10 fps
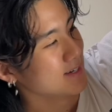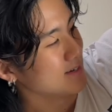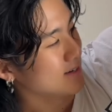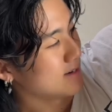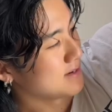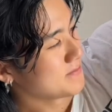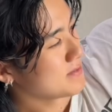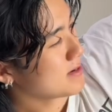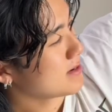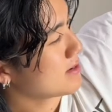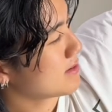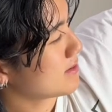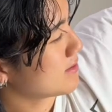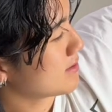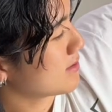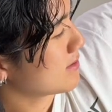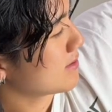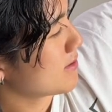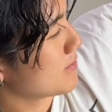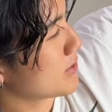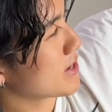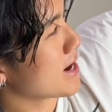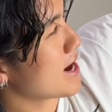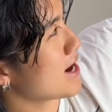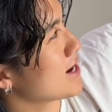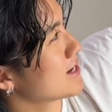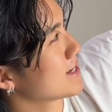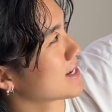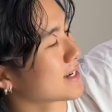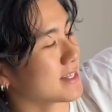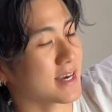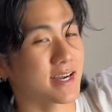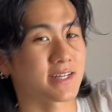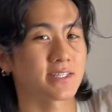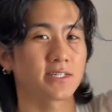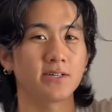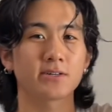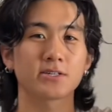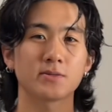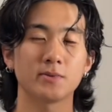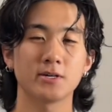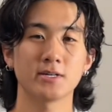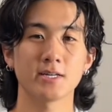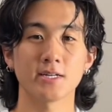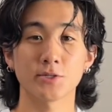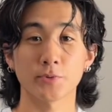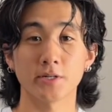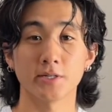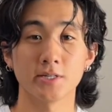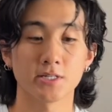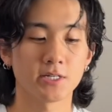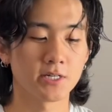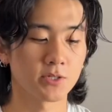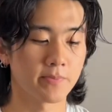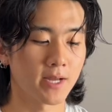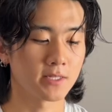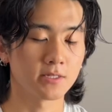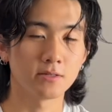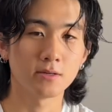But yeah, that kind of sucks, but it is what it is. It is a band tee.